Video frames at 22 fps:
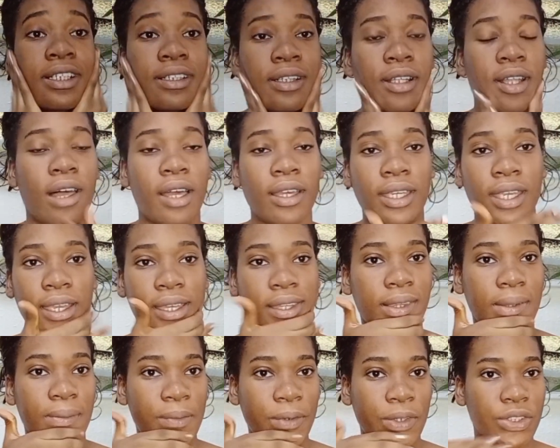to lock
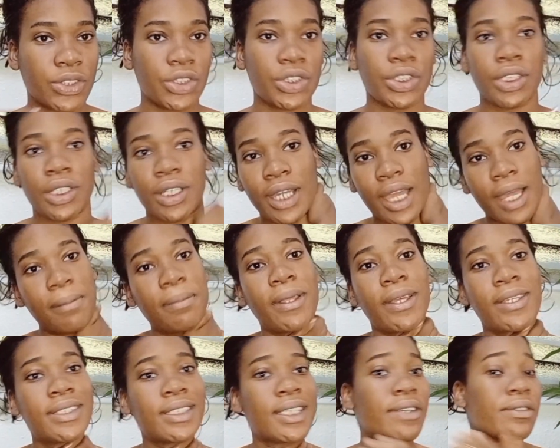in the moisture, and
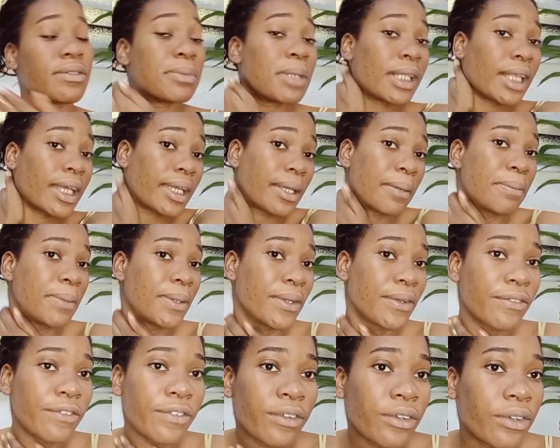plus it gives me like a
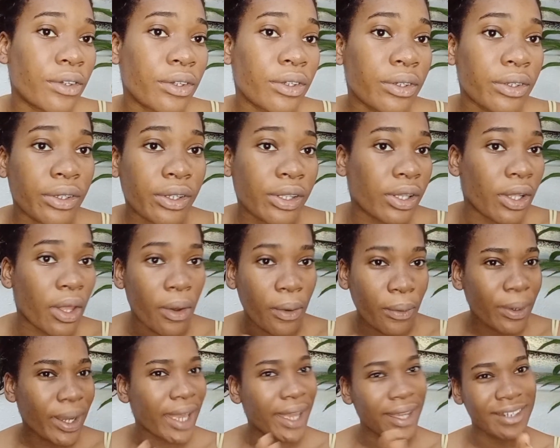beautiful
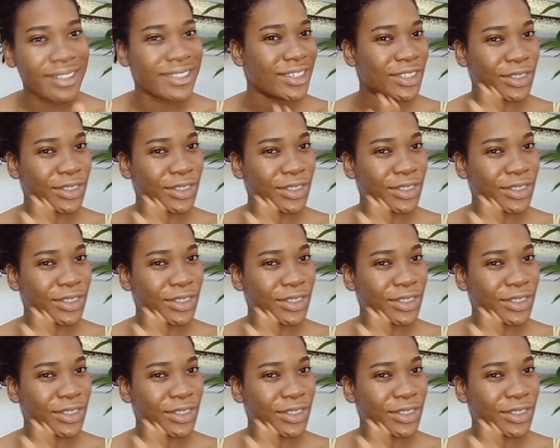glow kind of